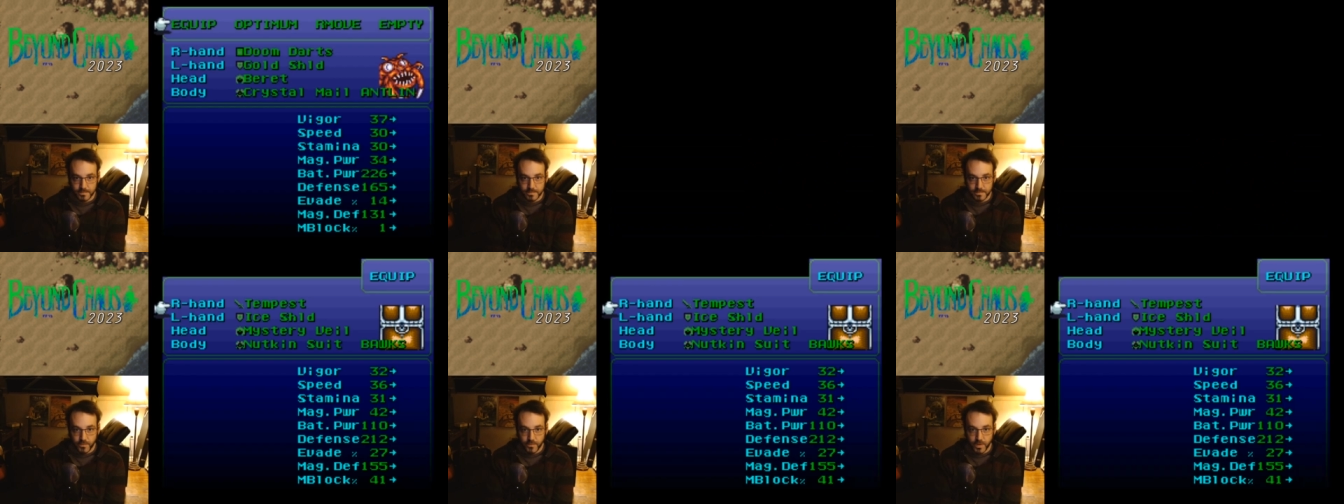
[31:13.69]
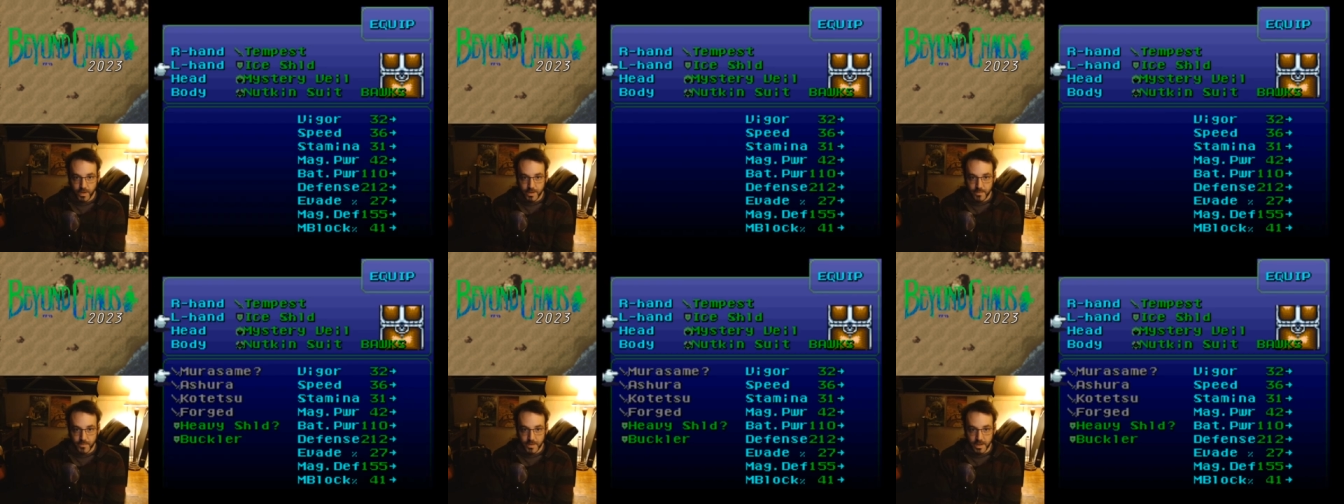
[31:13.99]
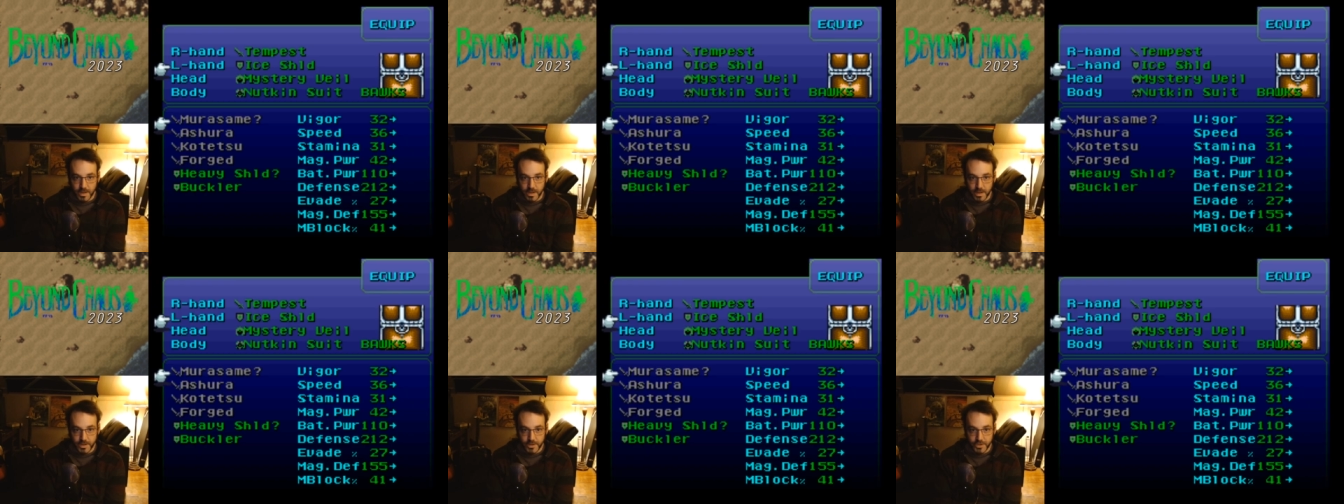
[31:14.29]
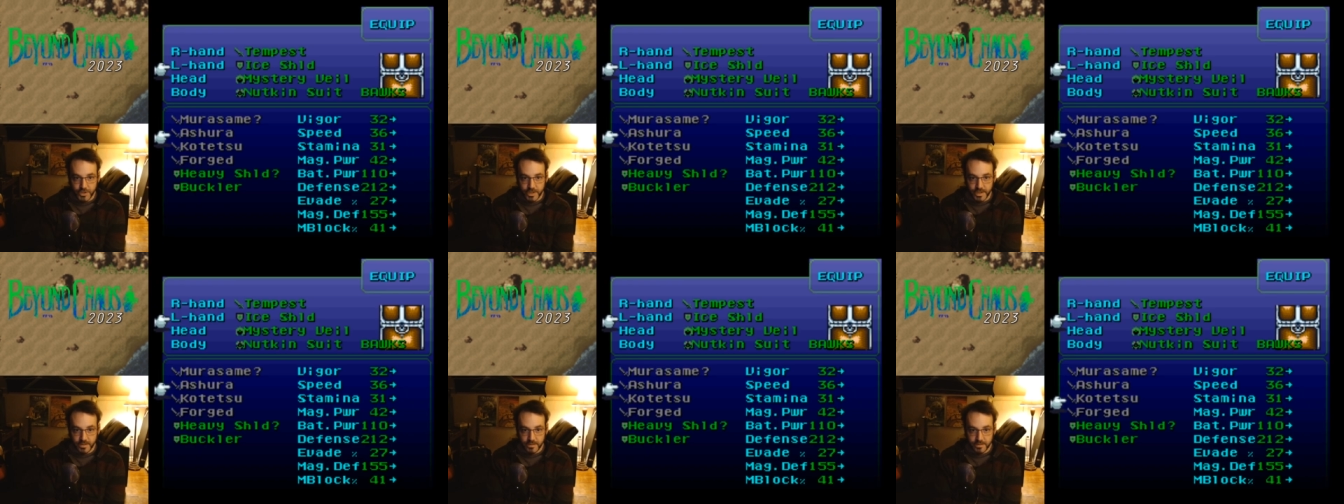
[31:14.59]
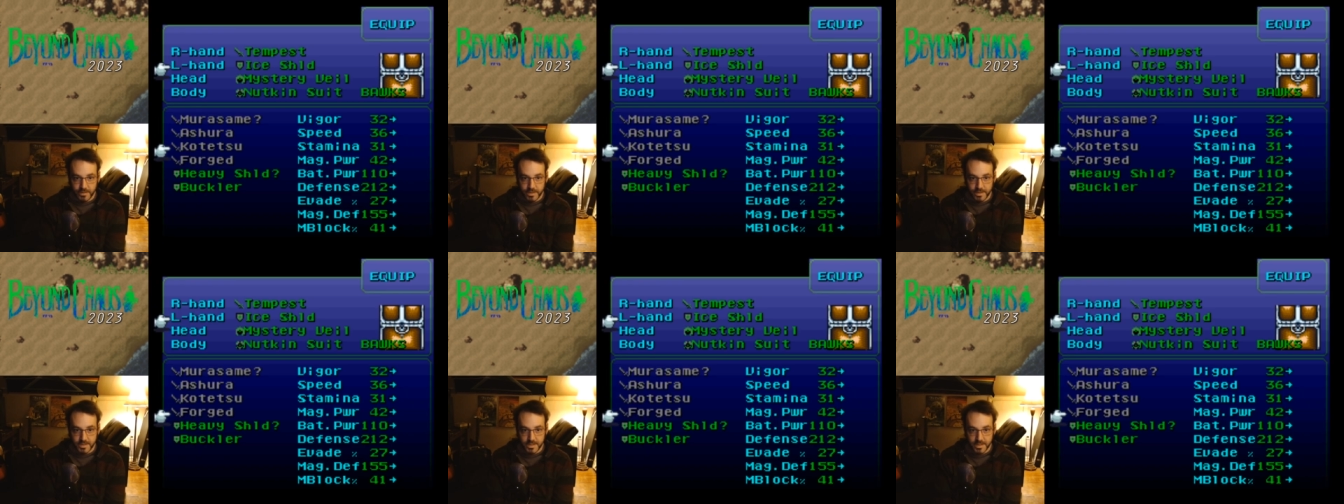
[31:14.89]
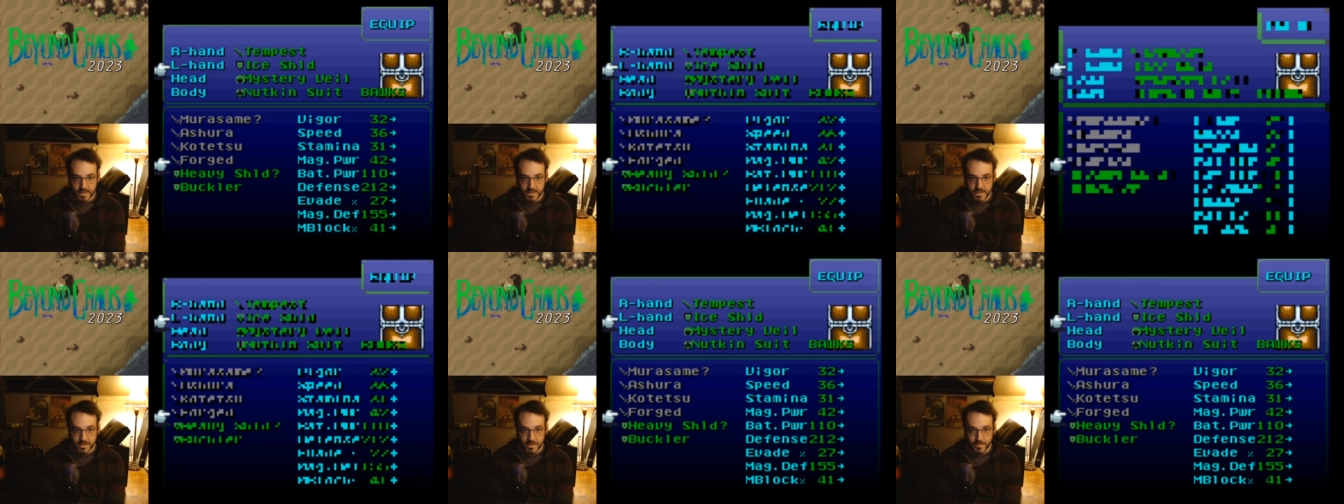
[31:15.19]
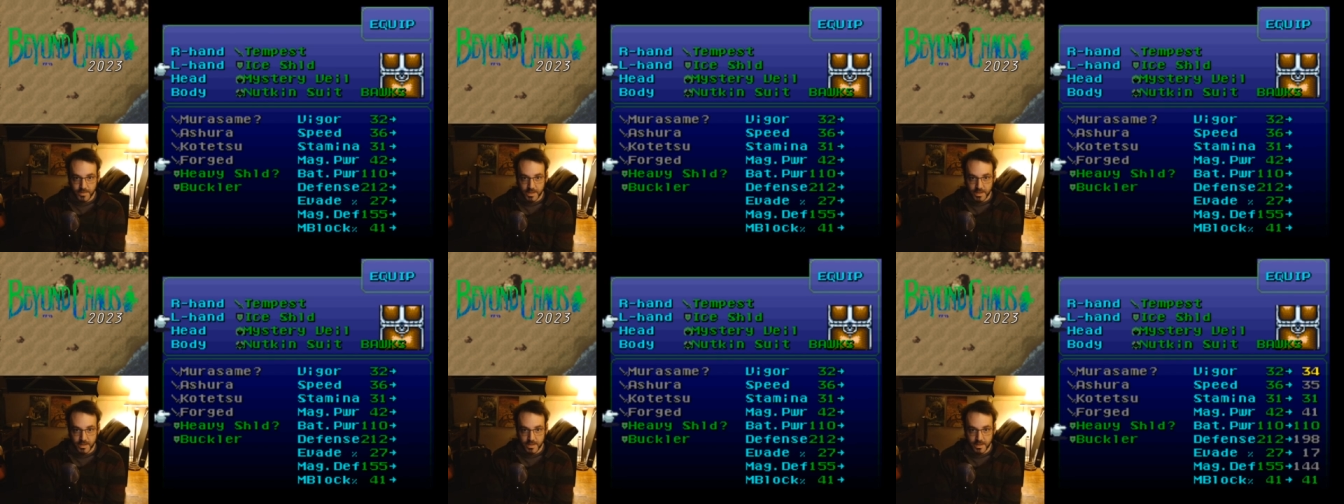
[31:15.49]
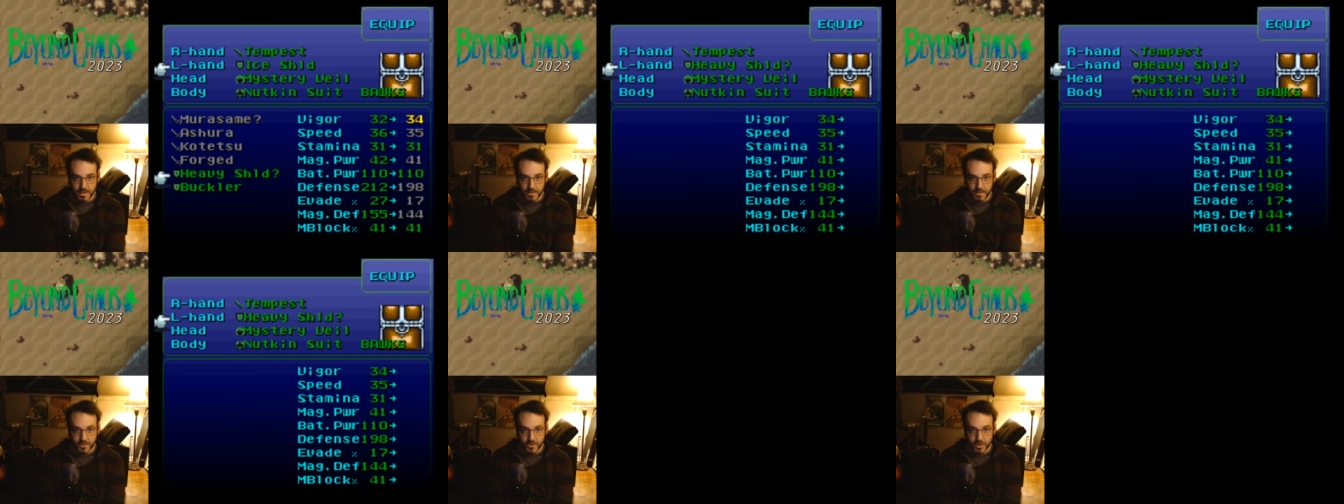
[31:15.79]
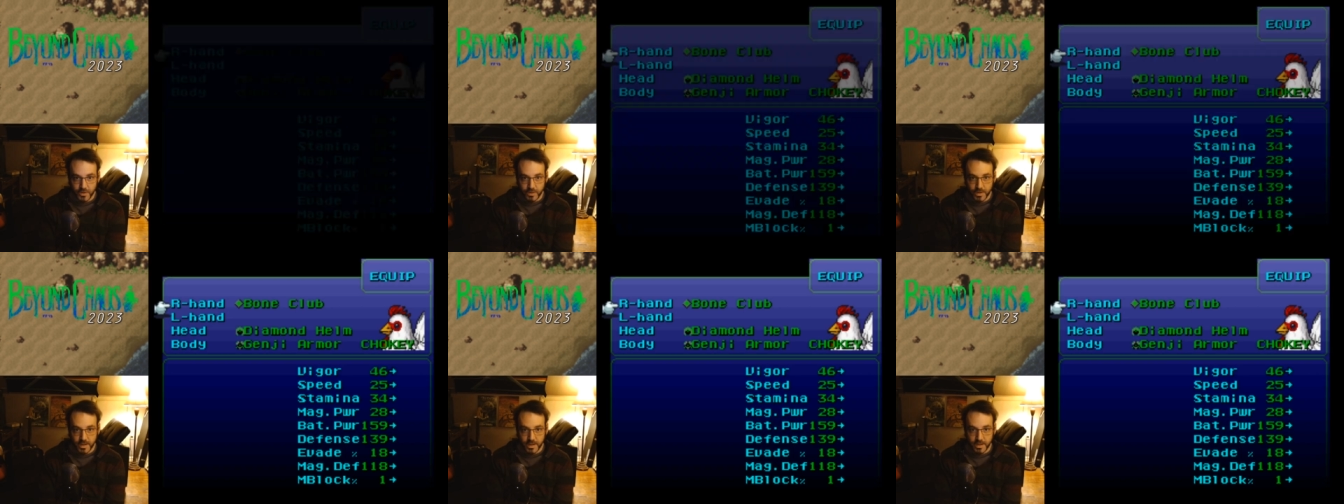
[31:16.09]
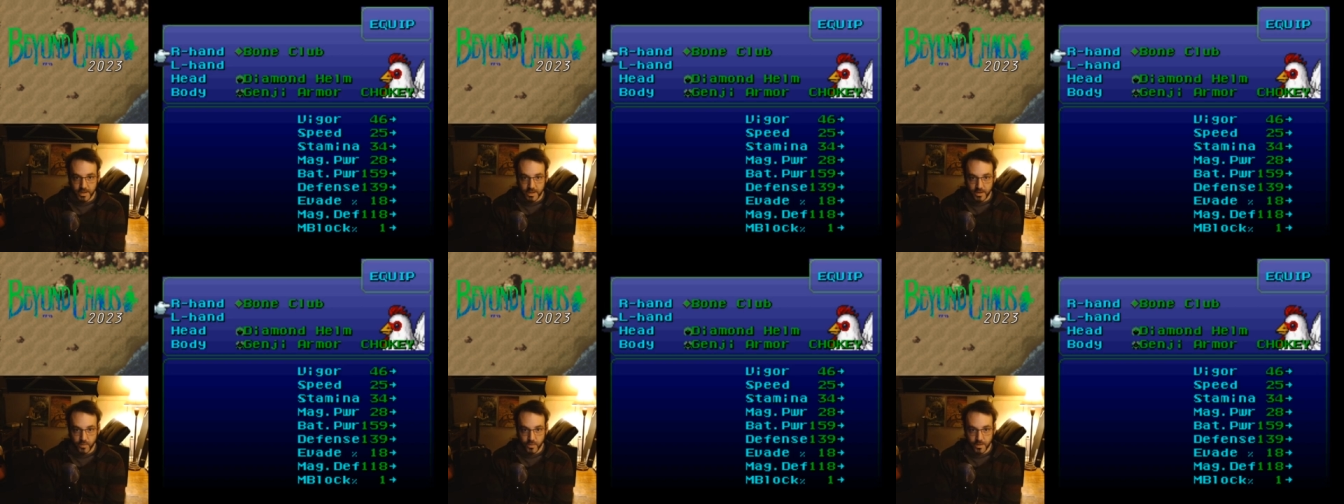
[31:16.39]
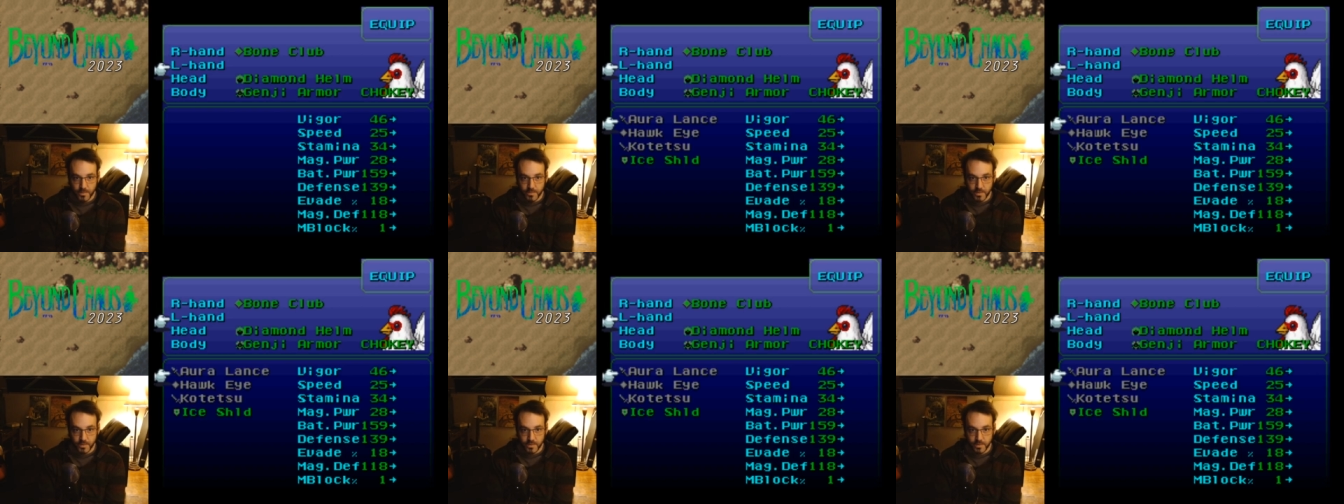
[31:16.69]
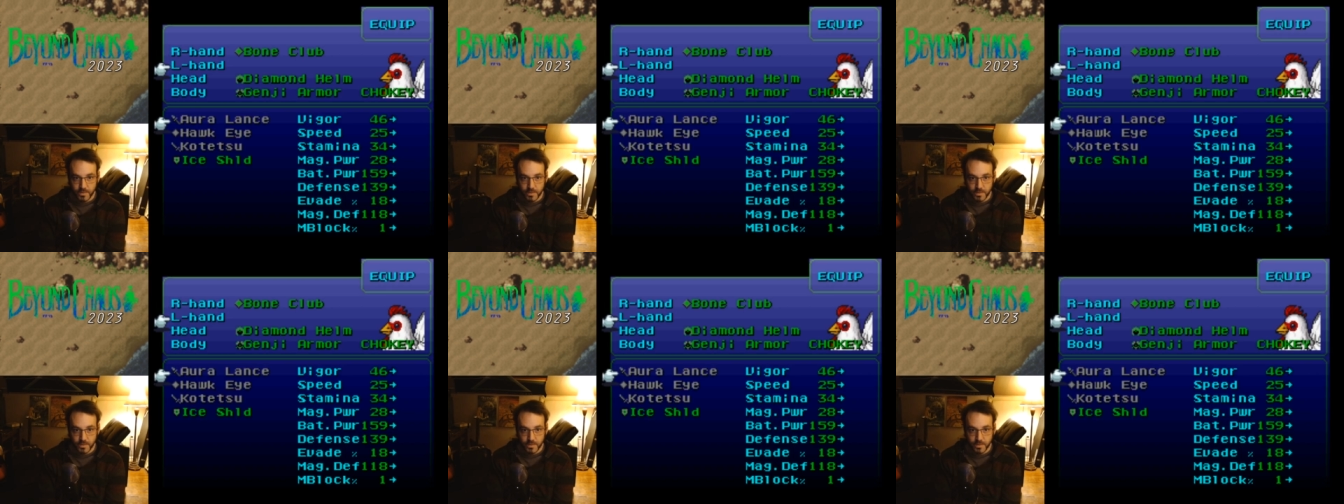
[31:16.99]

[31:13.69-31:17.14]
You've got my ice shield. Is that something that Chokey can equip?